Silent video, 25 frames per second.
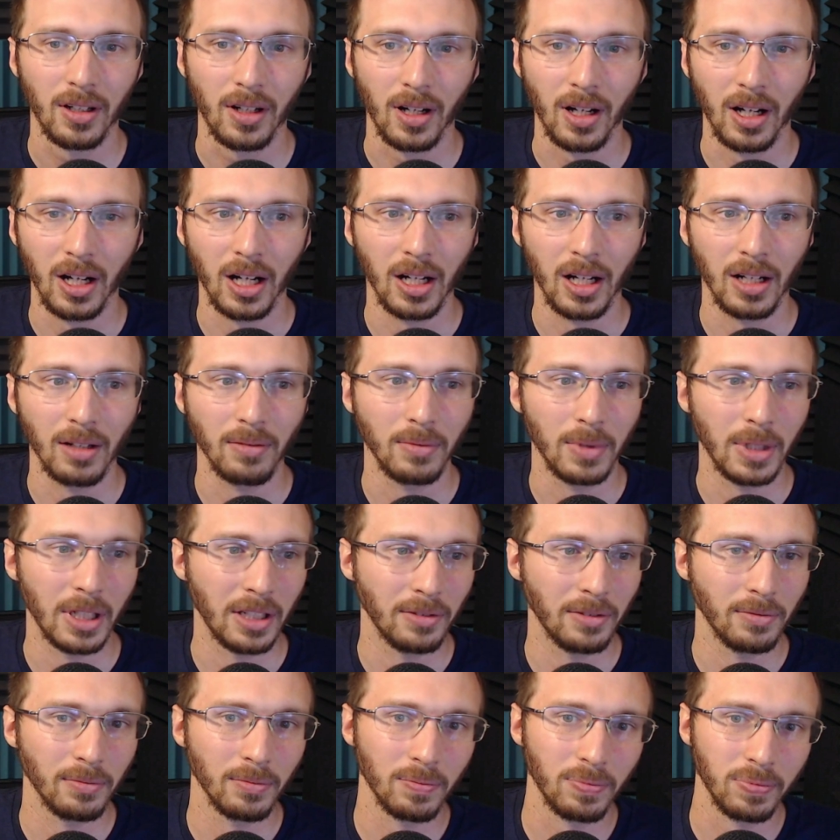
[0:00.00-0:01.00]

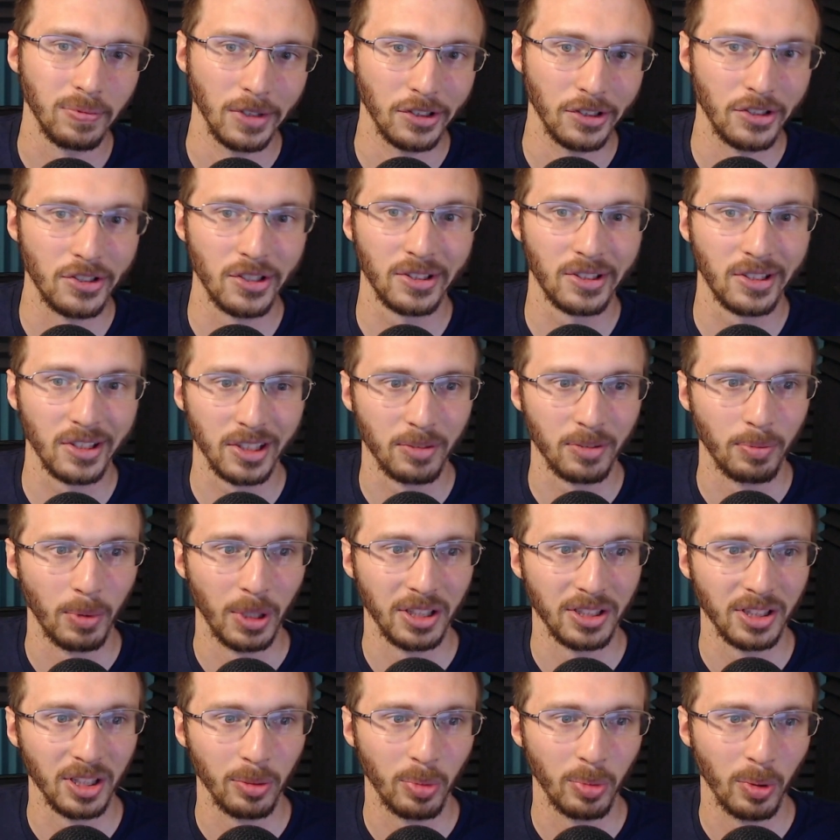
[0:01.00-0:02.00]
And logistics
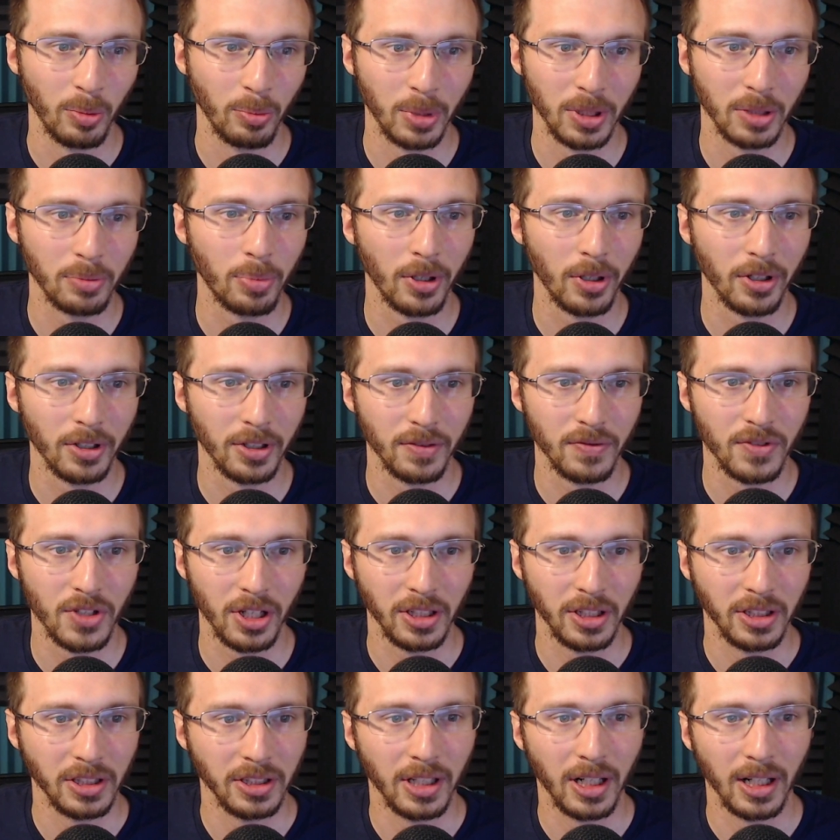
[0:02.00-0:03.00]
makes up a big part of
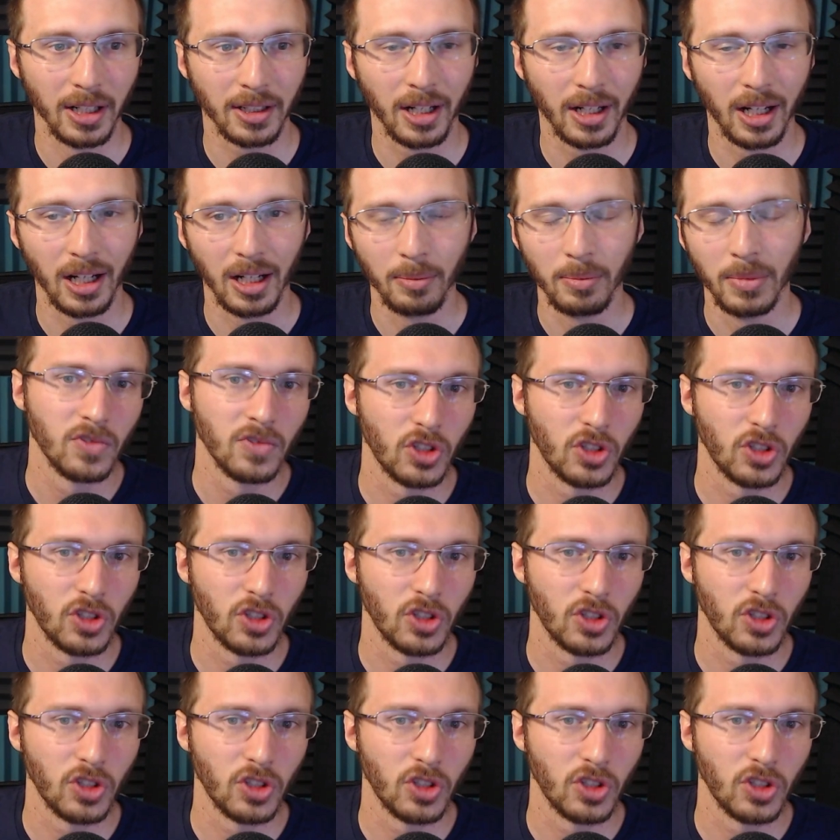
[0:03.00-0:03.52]
JD.com.